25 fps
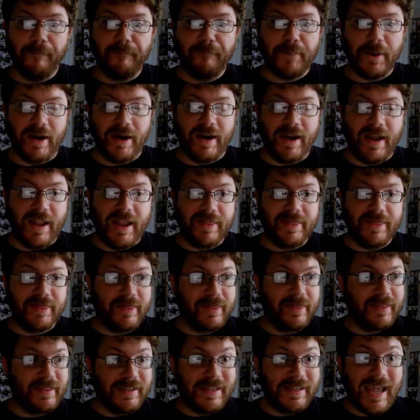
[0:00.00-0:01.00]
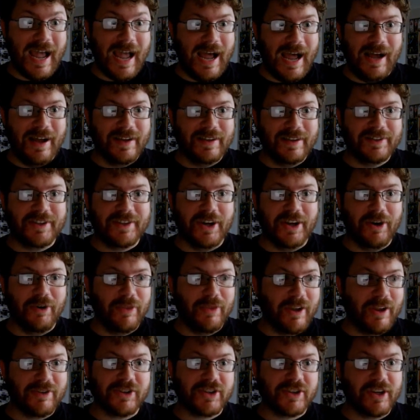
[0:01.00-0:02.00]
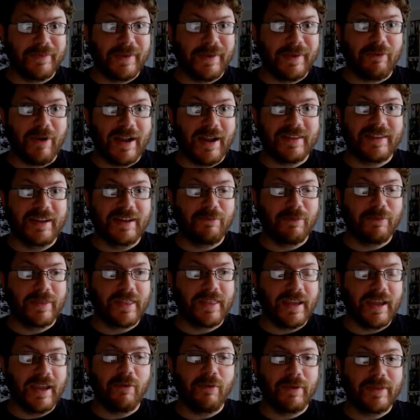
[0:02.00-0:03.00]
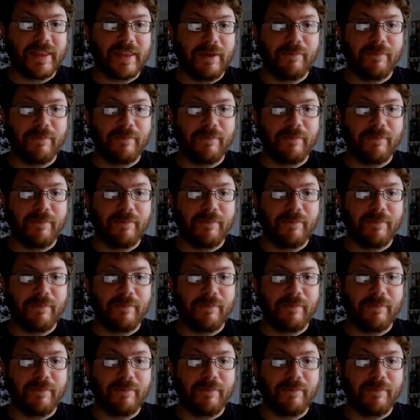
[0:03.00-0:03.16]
but yeah, so they're just going to be ranked in with the with the